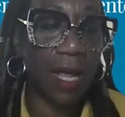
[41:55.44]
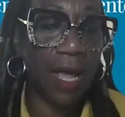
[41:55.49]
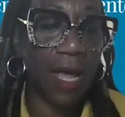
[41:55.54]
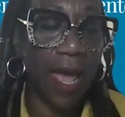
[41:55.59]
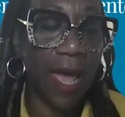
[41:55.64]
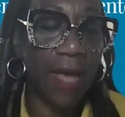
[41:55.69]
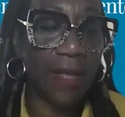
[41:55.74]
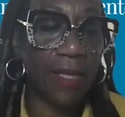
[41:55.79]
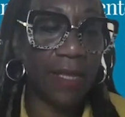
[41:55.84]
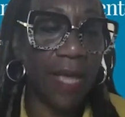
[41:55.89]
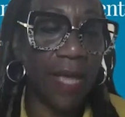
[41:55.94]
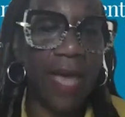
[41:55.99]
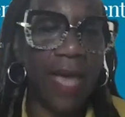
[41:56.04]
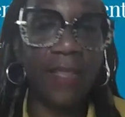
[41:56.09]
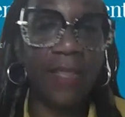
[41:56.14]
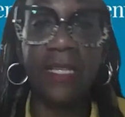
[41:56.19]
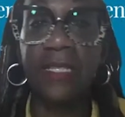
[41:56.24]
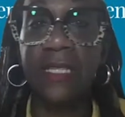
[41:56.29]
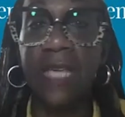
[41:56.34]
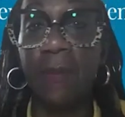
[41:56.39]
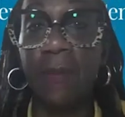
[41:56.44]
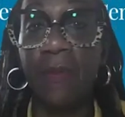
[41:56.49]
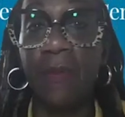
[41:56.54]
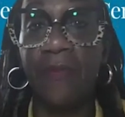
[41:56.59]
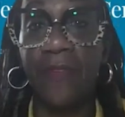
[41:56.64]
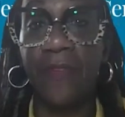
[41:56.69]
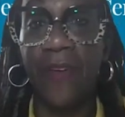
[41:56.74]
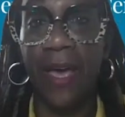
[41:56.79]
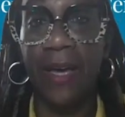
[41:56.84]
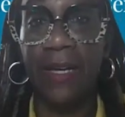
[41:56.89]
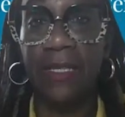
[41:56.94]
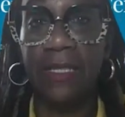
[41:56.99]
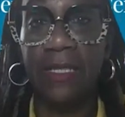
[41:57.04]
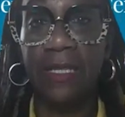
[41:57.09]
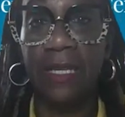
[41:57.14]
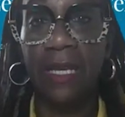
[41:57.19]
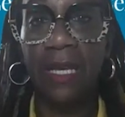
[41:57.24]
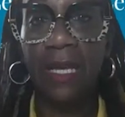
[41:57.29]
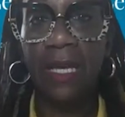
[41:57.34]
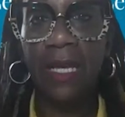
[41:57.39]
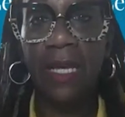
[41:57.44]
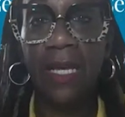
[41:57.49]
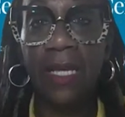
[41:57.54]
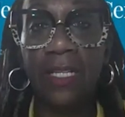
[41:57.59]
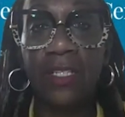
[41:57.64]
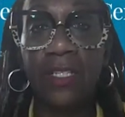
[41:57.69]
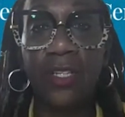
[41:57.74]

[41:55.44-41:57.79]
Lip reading: had the same effects in